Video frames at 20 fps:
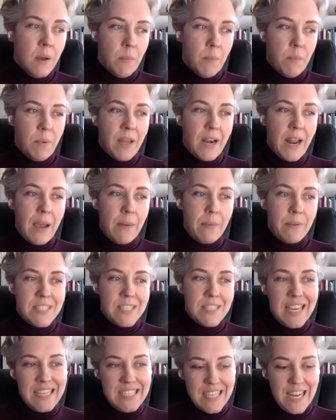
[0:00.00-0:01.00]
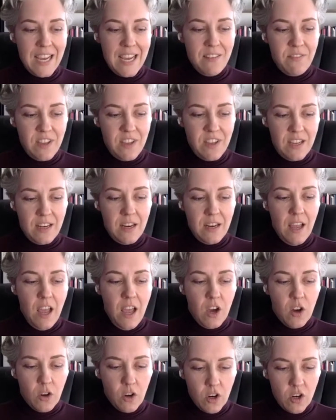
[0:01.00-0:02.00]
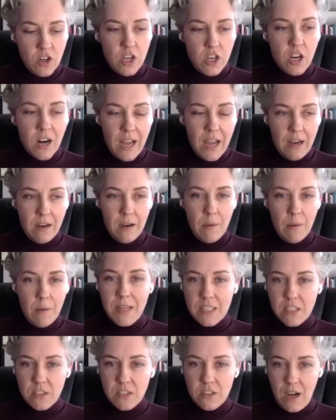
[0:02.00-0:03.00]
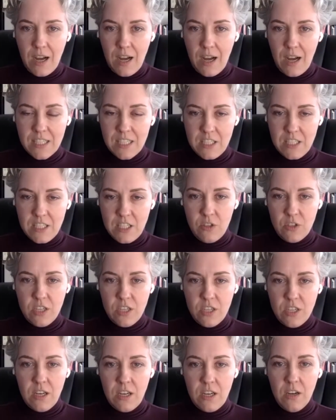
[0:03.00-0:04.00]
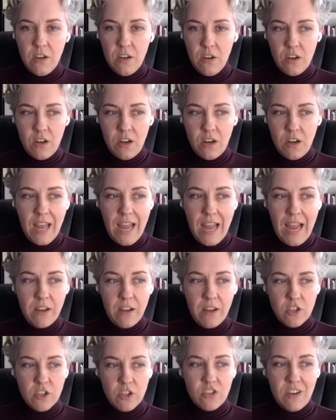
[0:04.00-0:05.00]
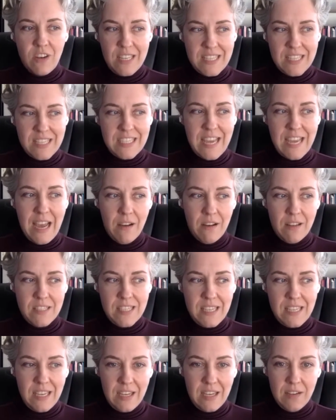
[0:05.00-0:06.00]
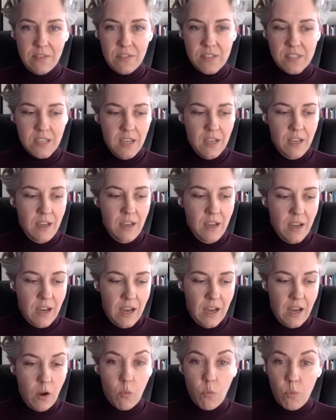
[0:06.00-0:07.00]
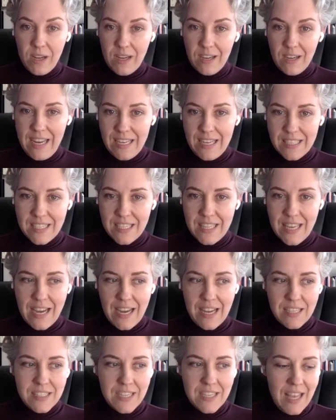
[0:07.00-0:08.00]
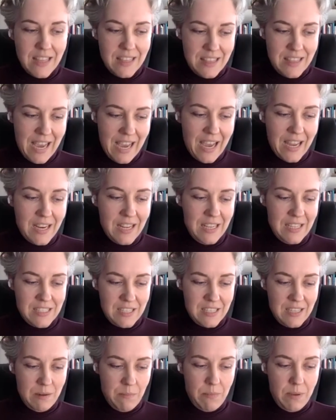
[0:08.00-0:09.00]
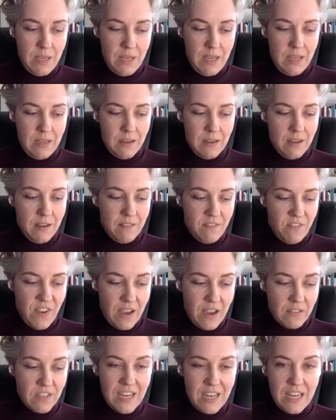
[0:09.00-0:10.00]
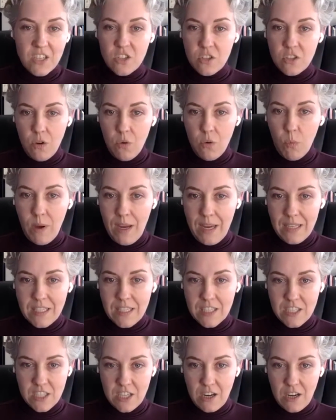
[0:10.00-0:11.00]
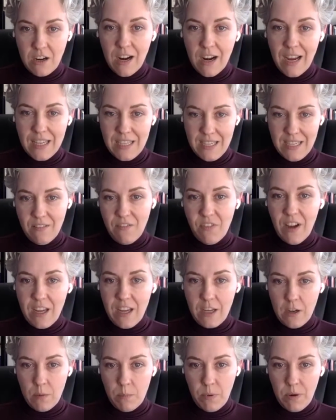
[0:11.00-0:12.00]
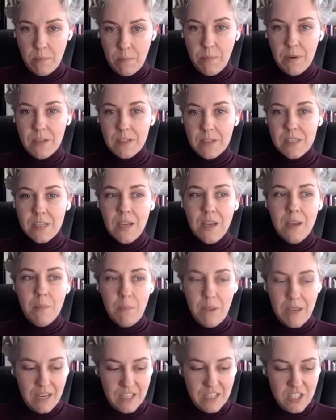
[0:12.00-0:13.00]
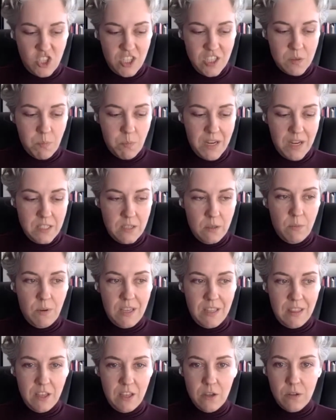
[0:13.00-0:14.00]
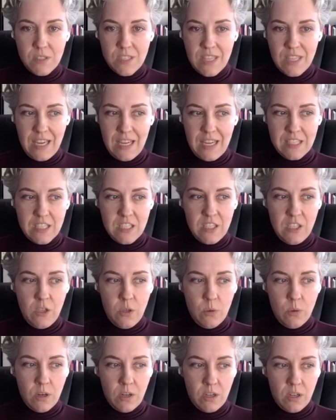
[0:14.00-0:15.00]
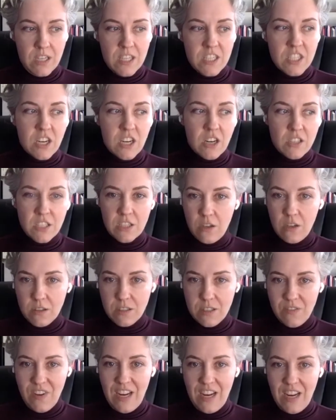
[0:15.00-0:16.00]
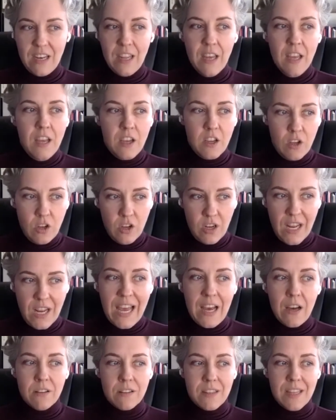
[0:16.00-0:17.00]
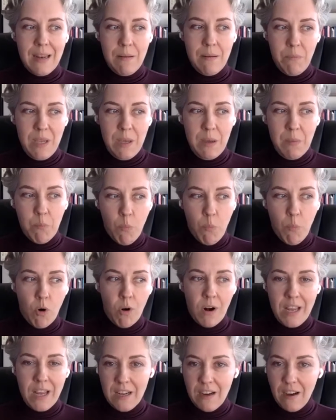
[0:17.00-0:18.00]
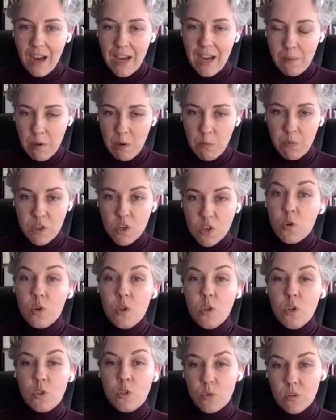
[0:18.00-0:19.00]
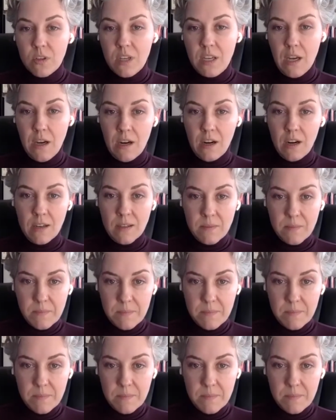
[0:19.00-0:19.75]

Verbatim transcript: But I would say dive in, learn your elemental constitution, learn how your strengths and talents and gifts uh, relate to that. That is going to be foundational way to start identifying your purpose because just by doing those things, you are going to start to cultivate good health and be more in alignment with who you truly are.